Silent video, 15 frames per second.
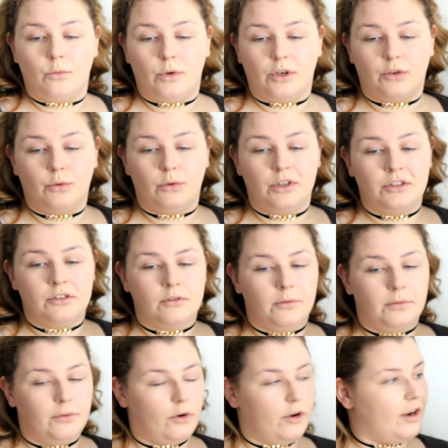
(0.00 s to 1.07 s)
We're going
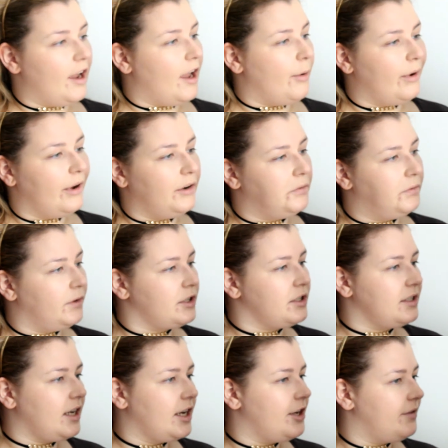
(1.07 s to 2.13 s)
for our
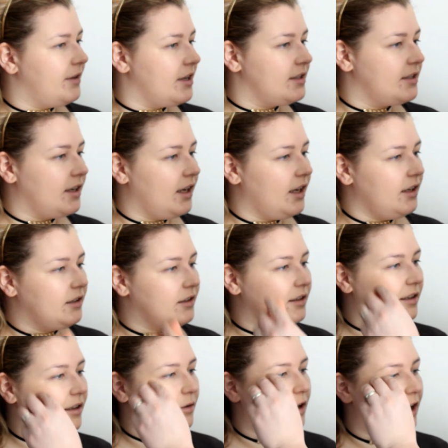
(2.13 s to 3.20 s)
first anniversary.
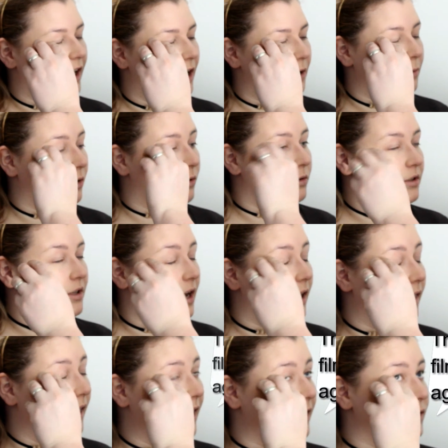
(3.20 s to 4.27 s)
We're going
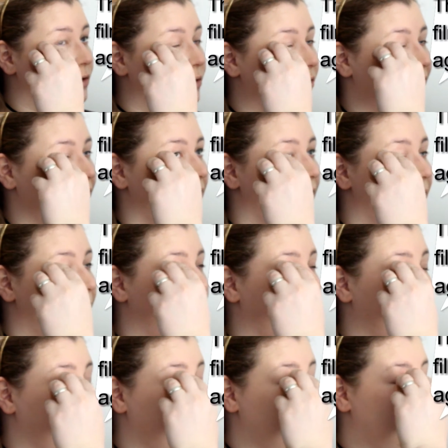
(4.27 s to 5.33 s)
to Orlando for
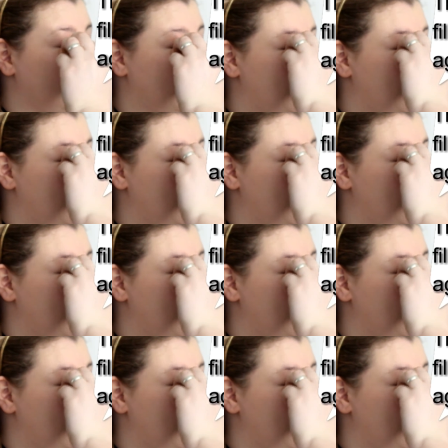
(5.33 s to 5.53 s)
a week.